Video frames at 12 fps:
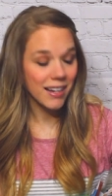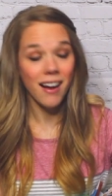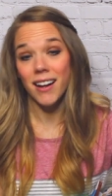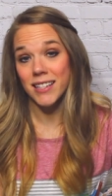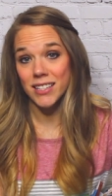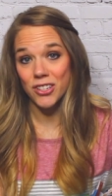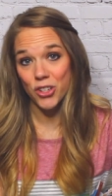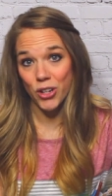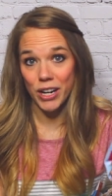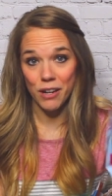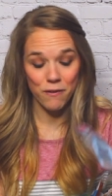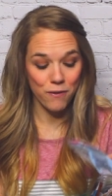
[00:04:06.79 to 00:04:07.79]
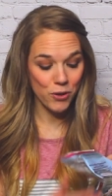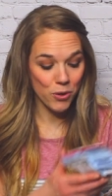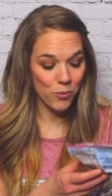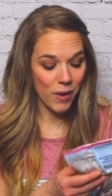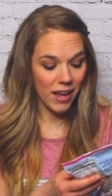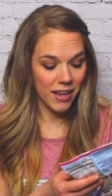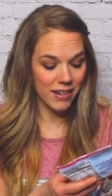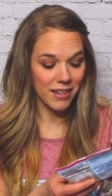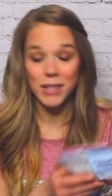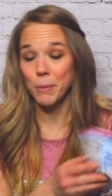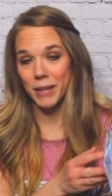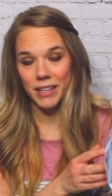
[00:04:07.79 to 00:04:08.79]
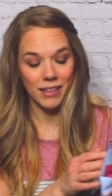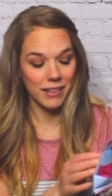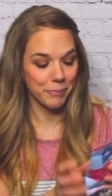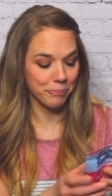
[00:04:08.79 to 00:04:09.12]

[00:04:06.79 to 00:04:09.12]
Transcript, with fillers: concentrate for the red and the pink.